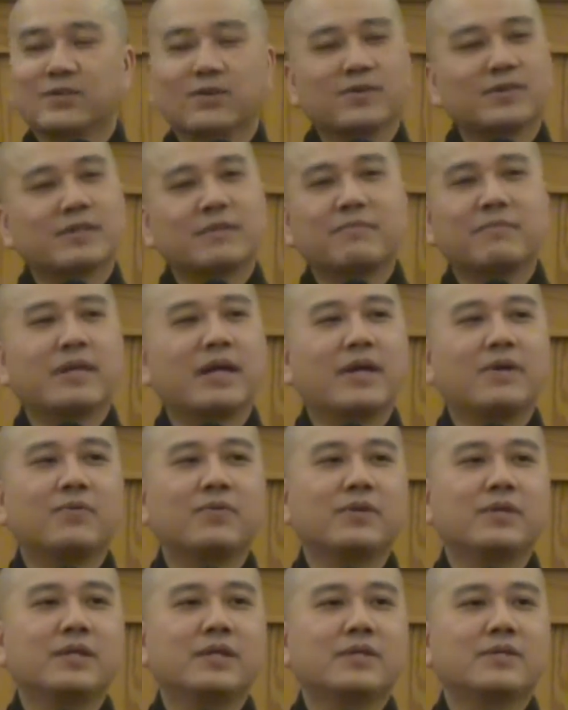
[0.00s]
So someday
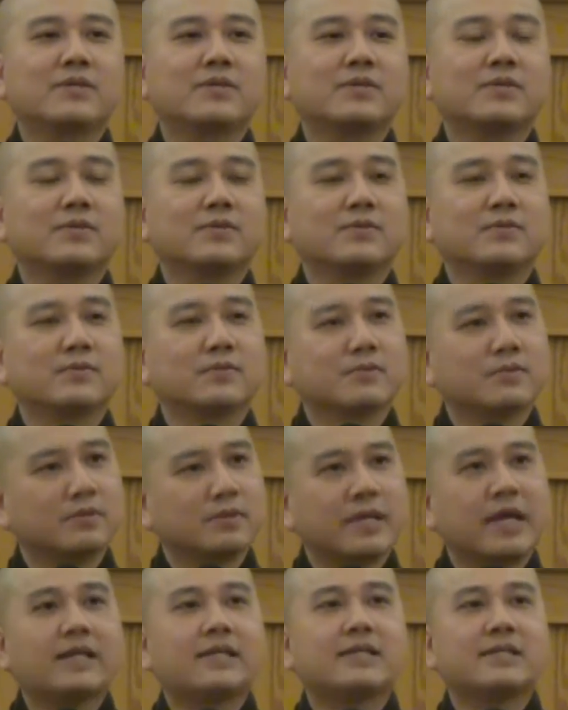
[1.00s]
we need to,
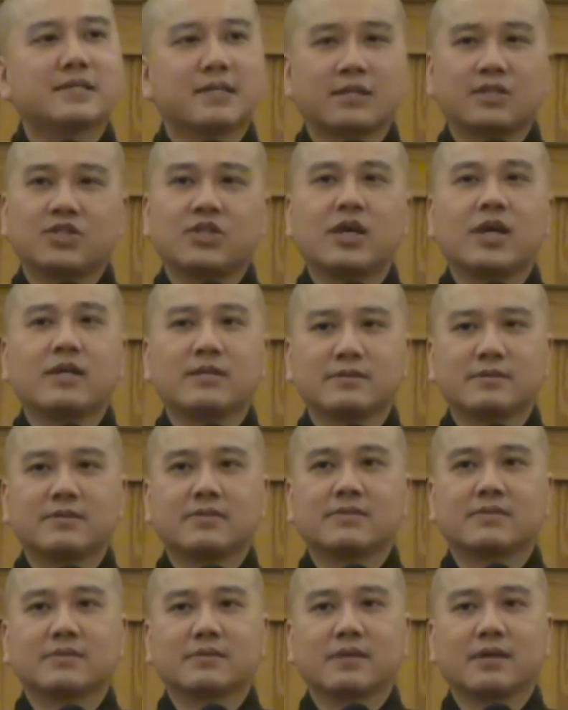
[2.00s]
that is a
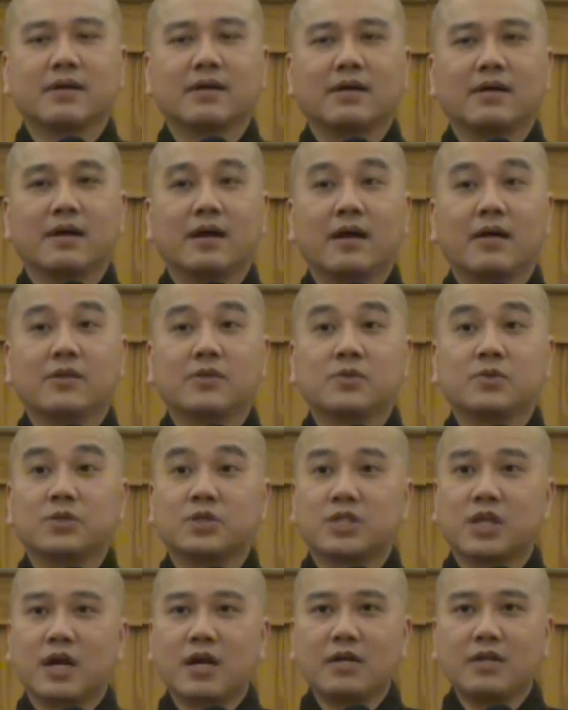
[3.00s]
chance to
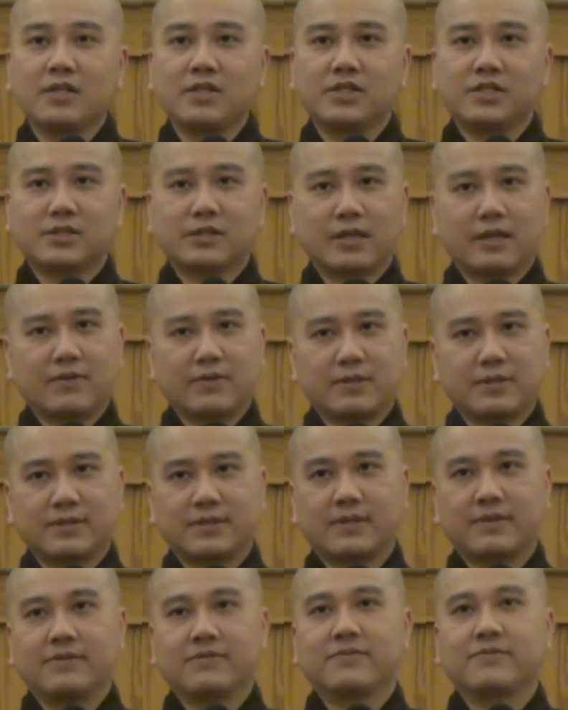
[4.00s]
challenge
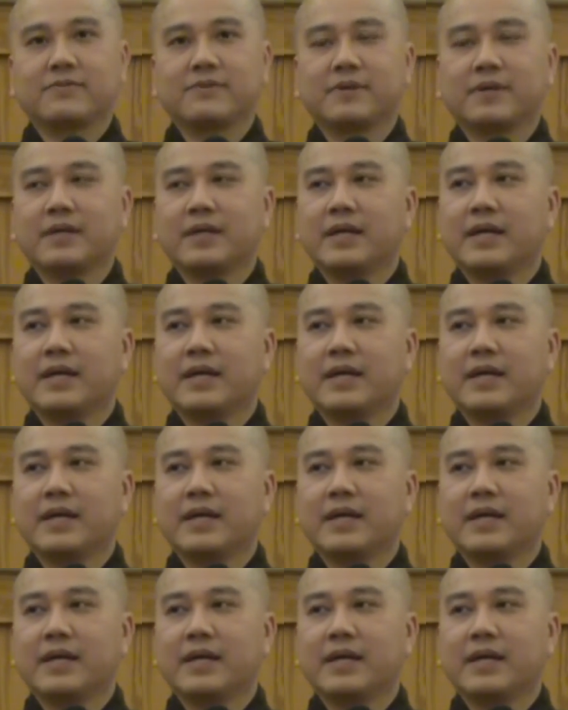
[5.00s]
ourselves.